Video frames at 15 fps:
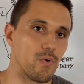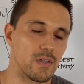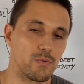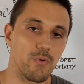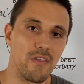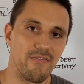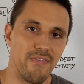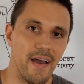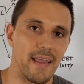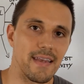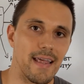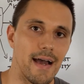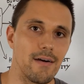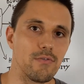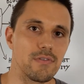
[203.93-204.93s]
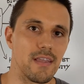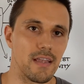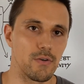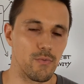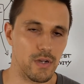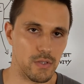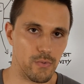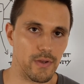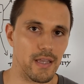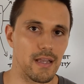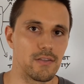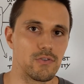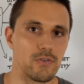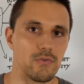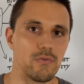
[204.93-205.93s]
what we find out and what we
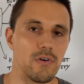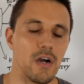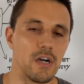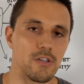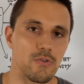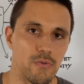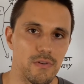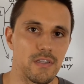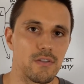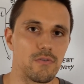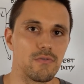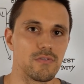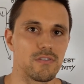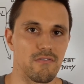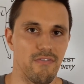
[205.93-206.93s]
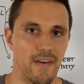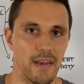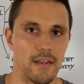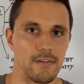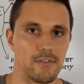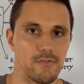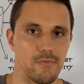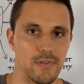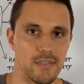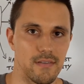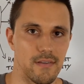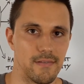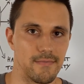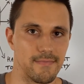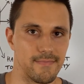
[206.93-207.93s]
can do to reduce the financial
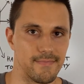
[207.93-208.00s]
risk.